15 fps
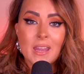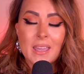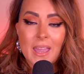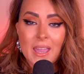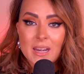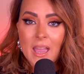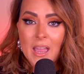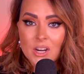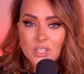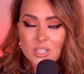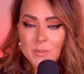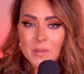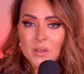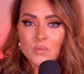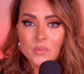it can
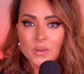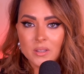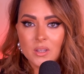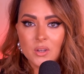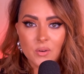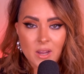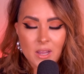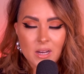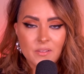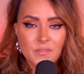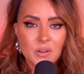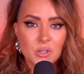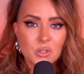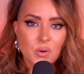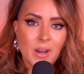actually be really great if
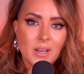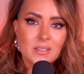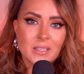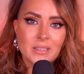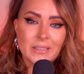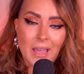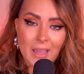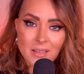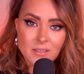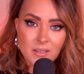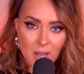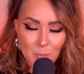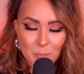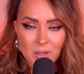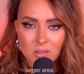you're trying to light
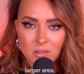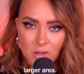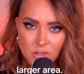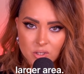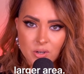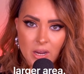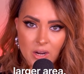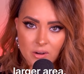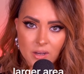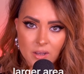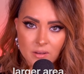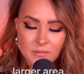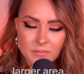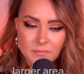up a larger area.